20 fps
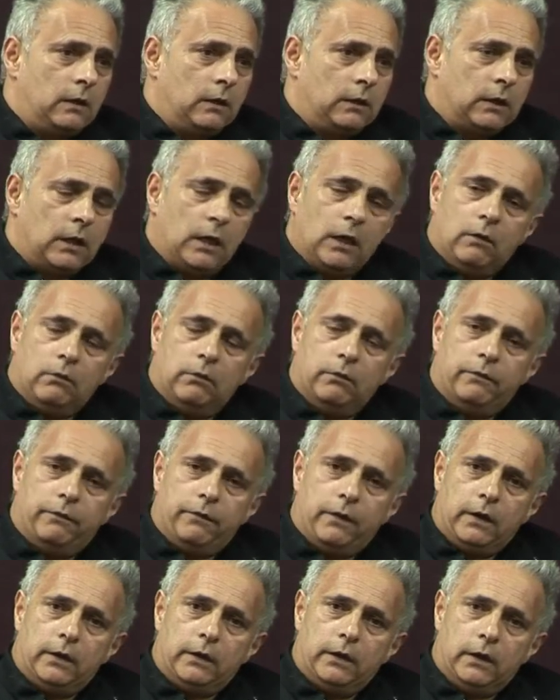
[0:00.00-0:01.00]
to help them
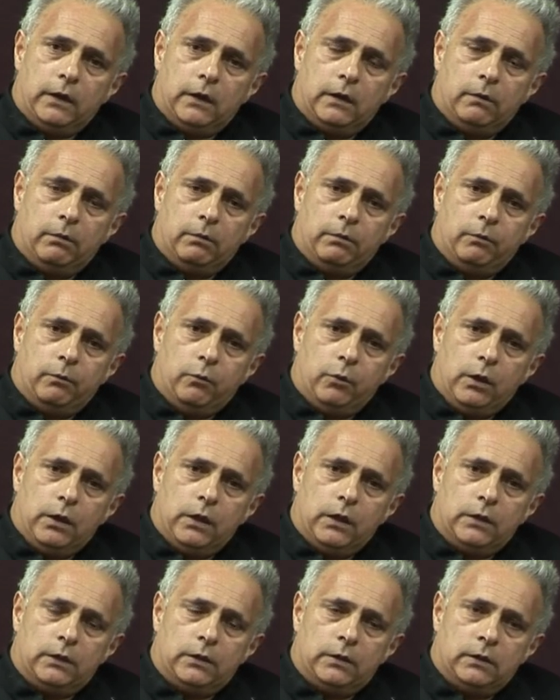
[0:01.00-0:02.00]
find their
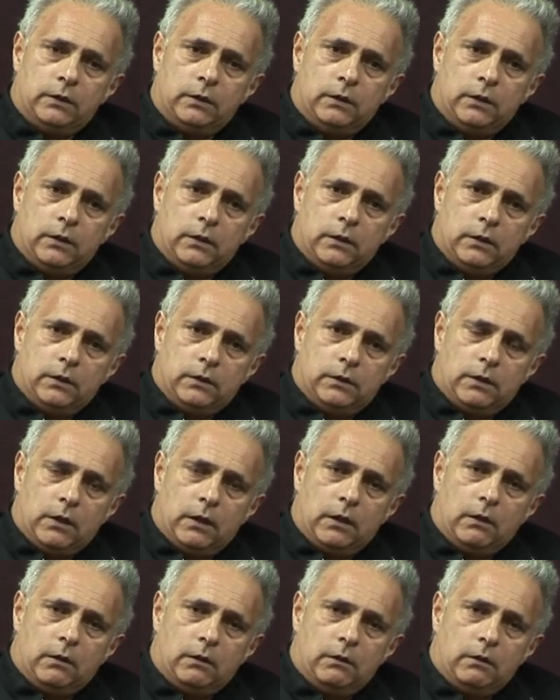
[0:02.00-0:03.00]
words.
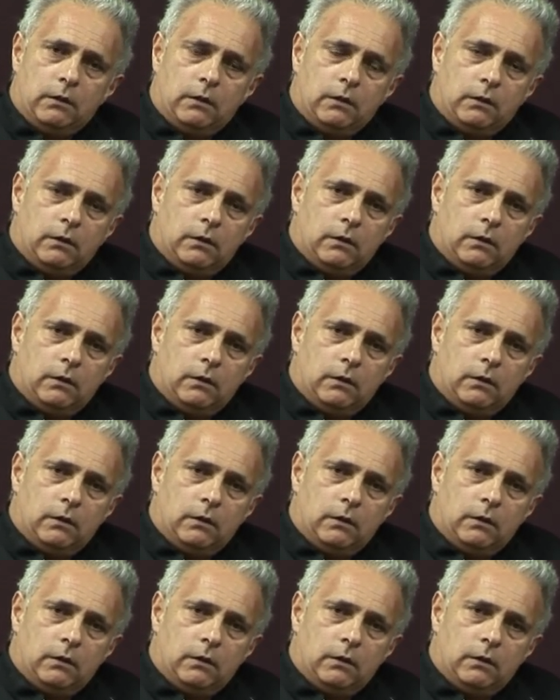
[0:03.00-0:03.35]
So